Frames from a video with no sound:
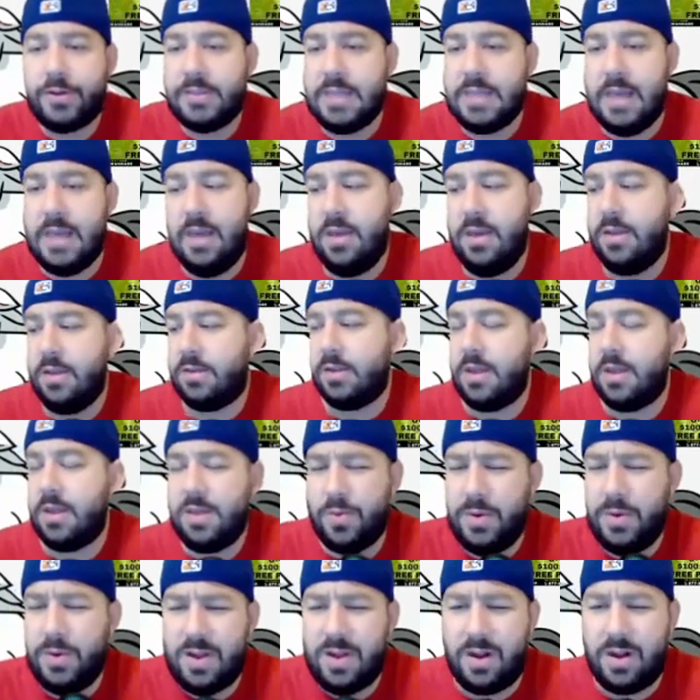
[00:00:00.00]
hit. I
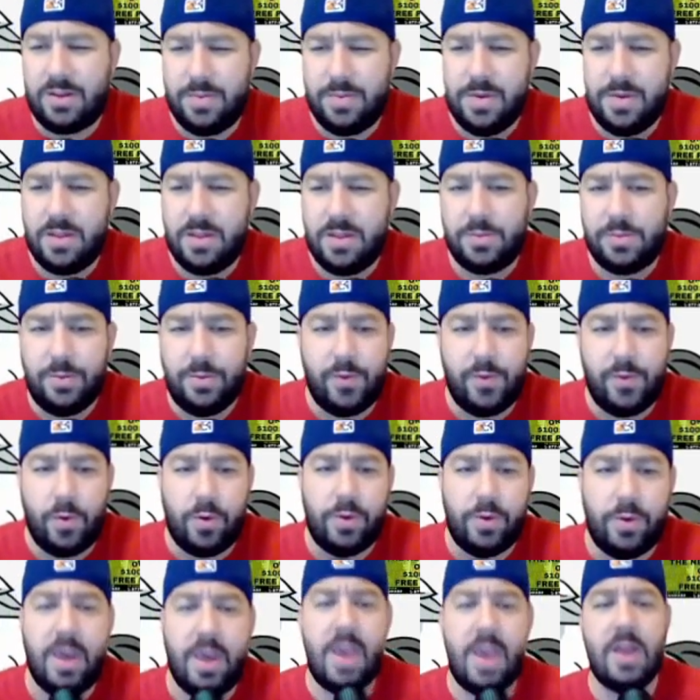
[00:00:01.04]
think we talked about this
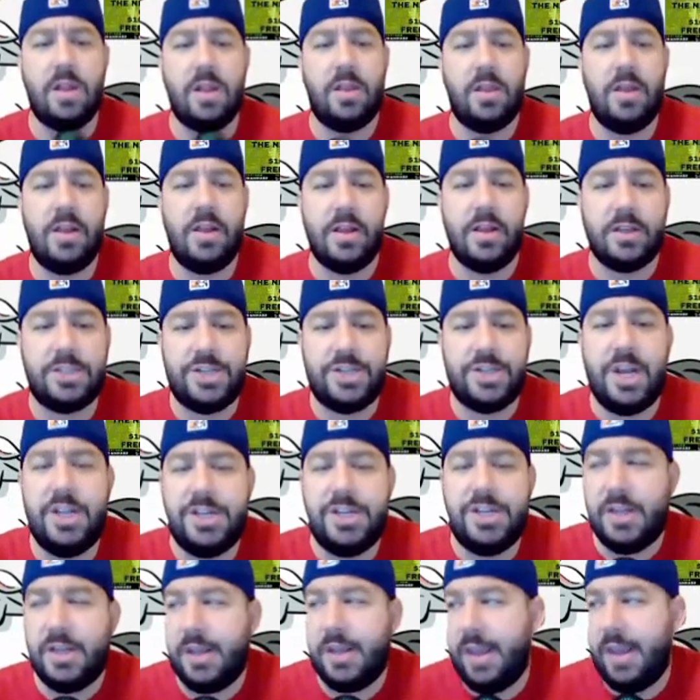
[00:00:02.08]
before. The analytics
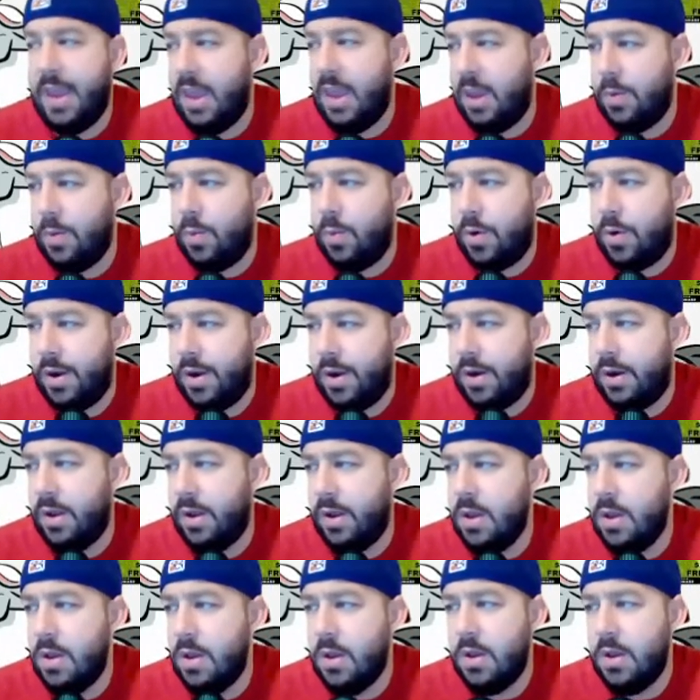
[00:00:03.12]
changing the game, where
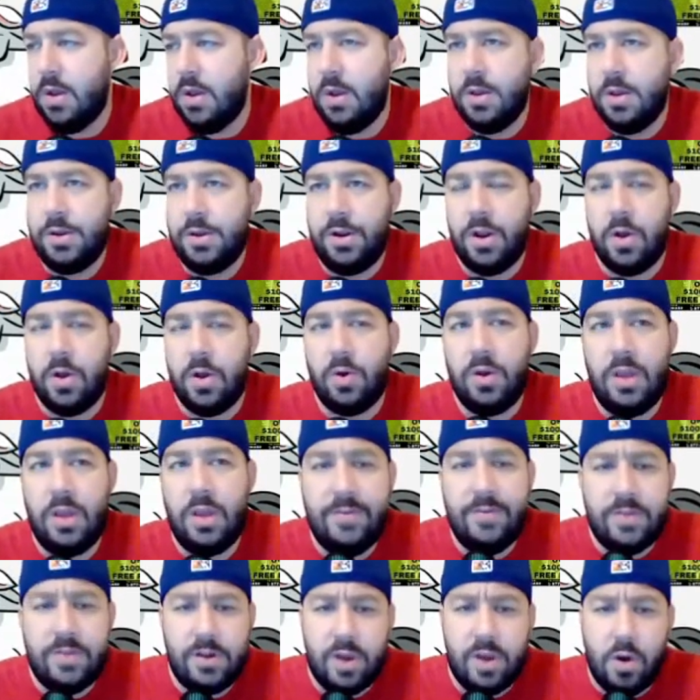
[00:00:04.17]

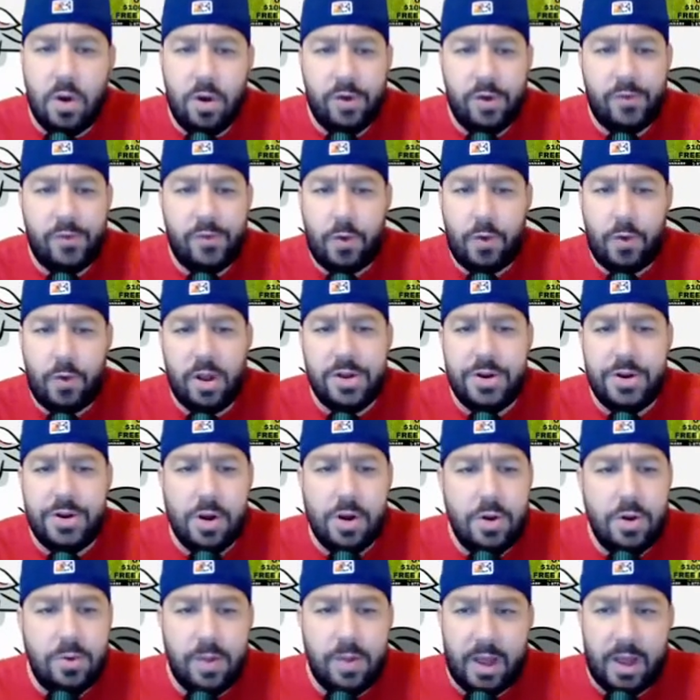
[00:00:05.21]
even going for it on your
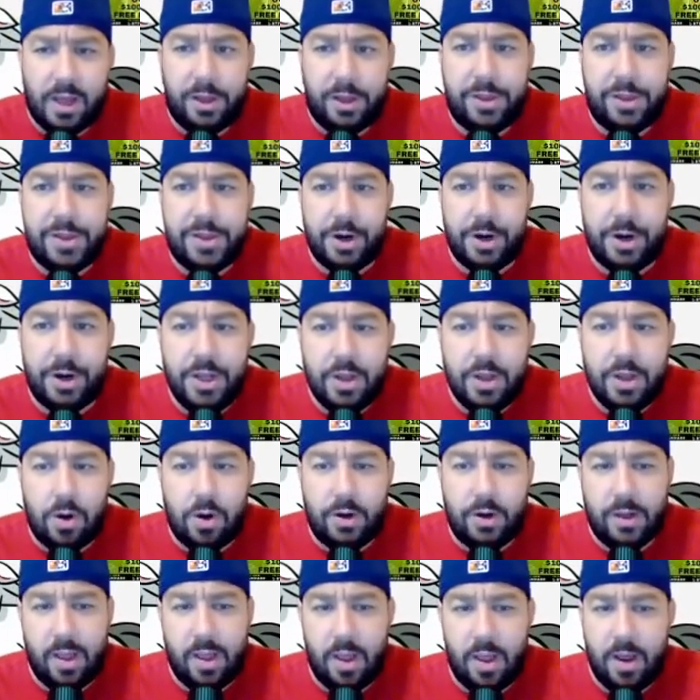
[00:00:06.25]
own like
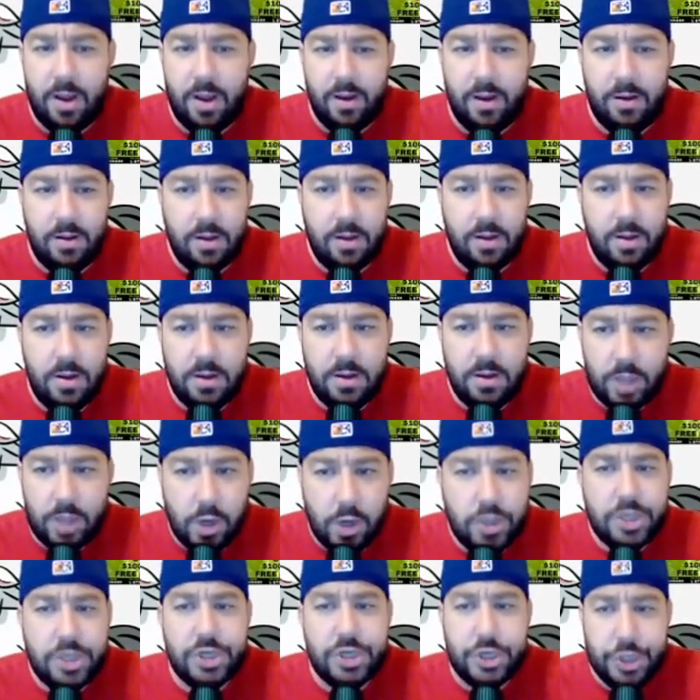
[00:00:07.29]
30-yard line,
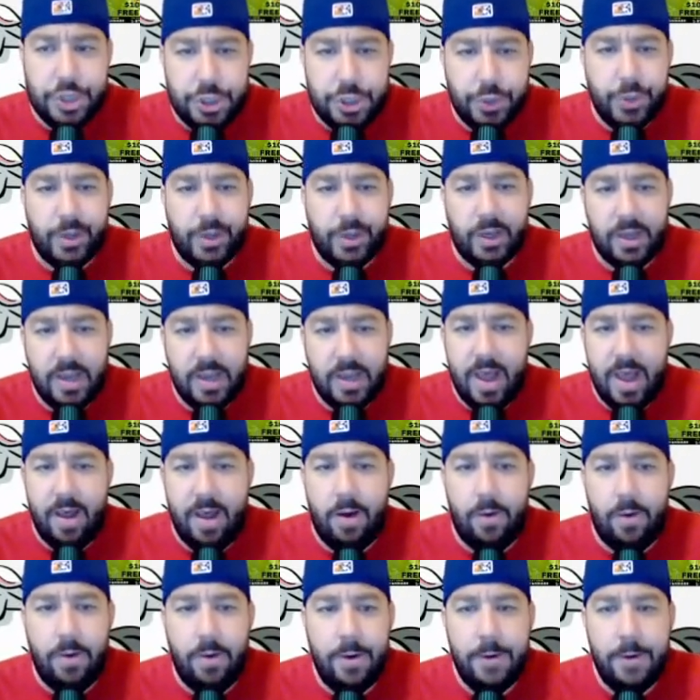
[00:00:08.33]
coaches are doing it
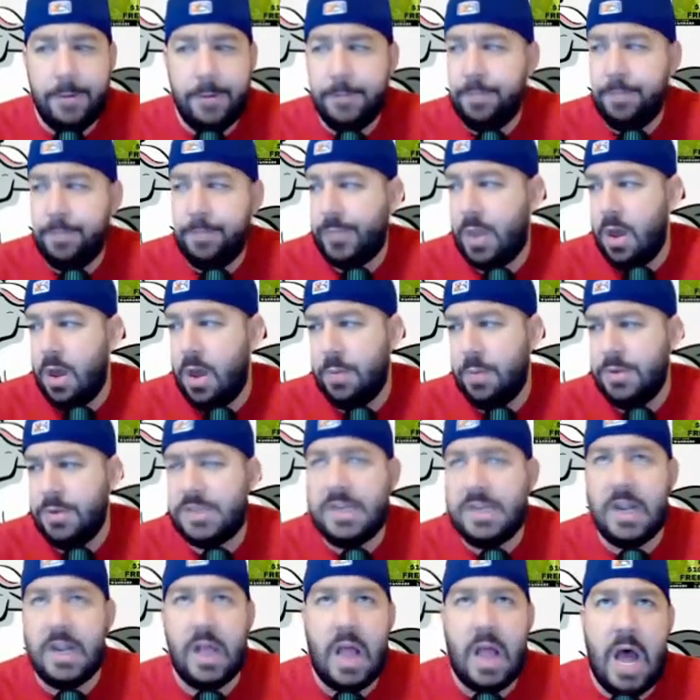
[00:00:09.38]
now. You're
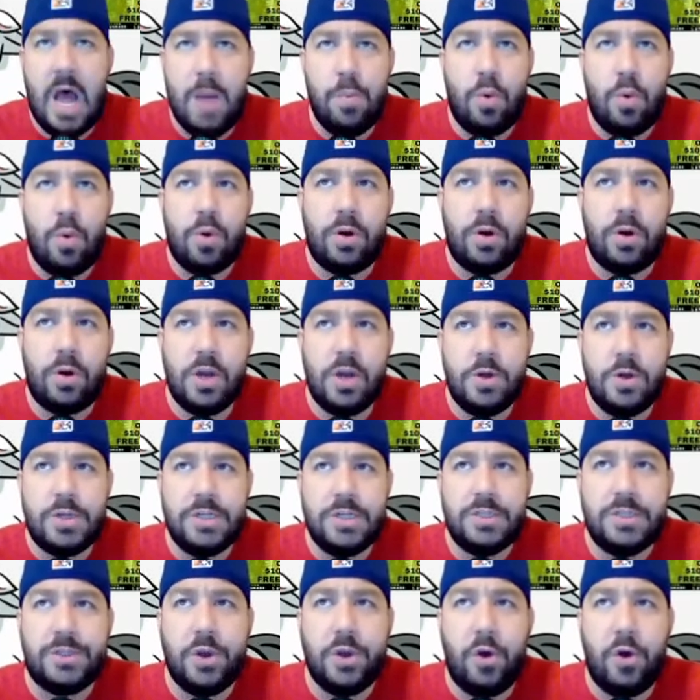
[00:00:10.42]
seeing a lot more
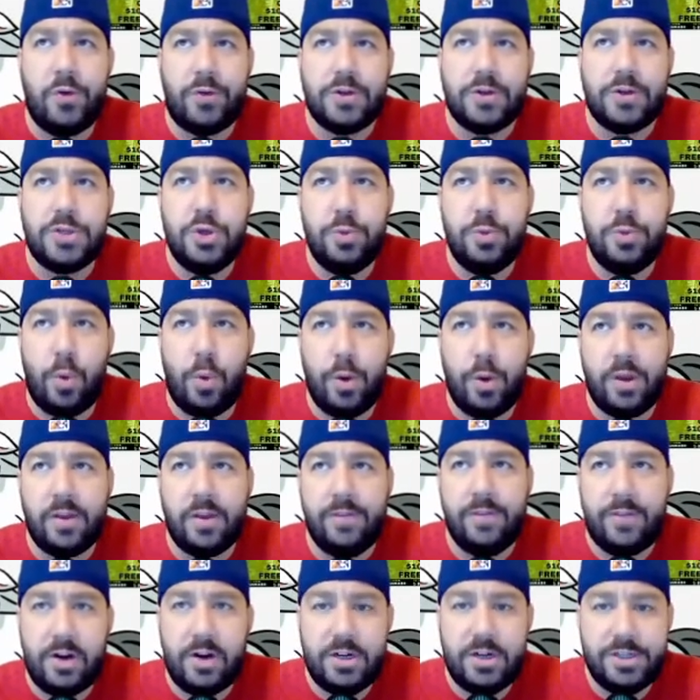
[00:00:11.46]
coaches go for 2-point
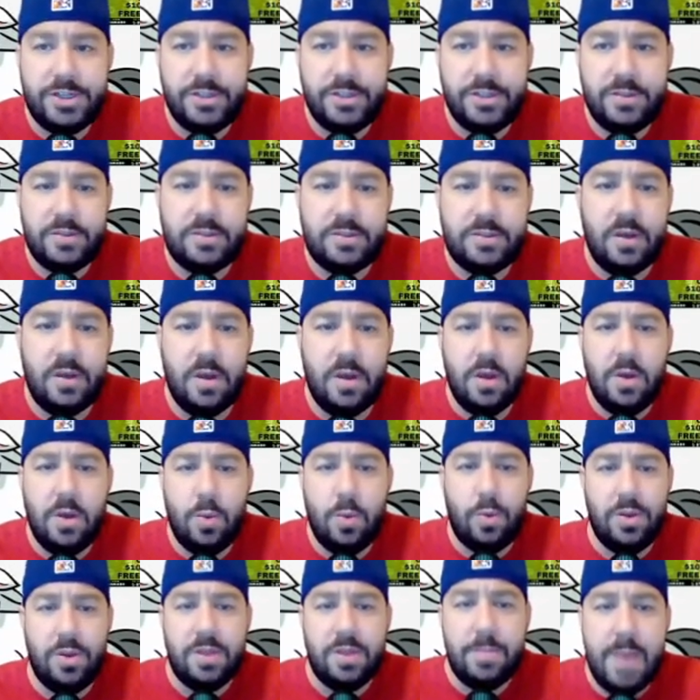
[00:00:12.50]
conversions
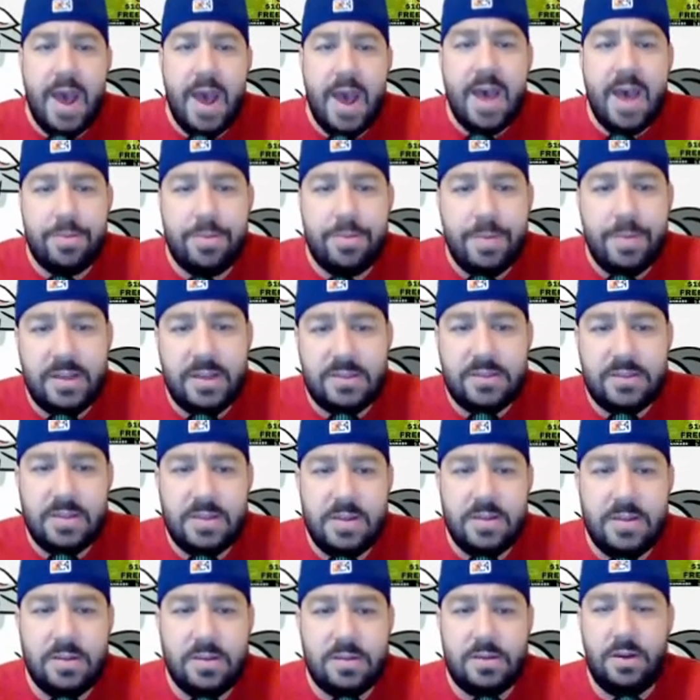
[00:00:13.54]
when the math makes
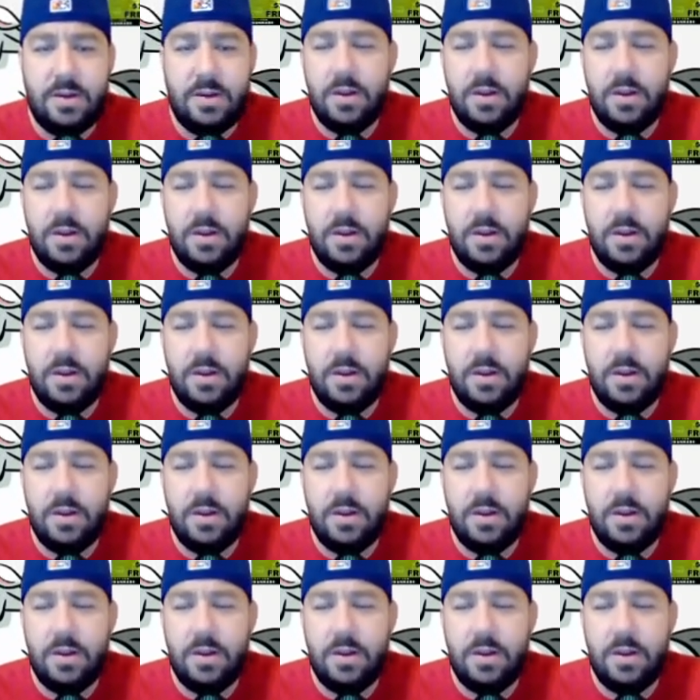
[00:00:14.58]
sense,